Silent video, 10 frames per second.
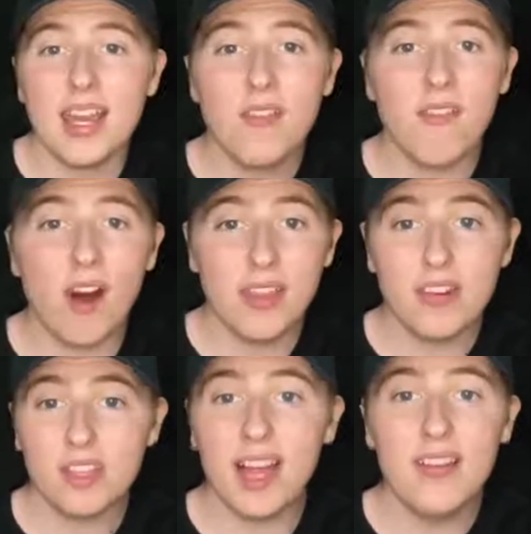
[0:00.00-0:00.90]
Nevada,
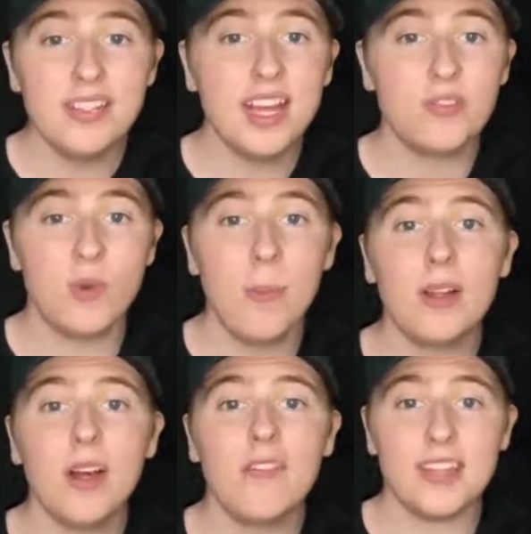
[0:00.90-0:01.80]
there's a life-size
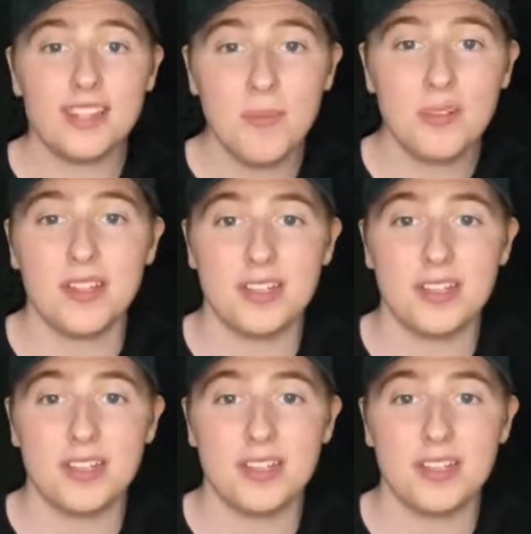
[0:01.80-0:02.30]
replica of the Simpsons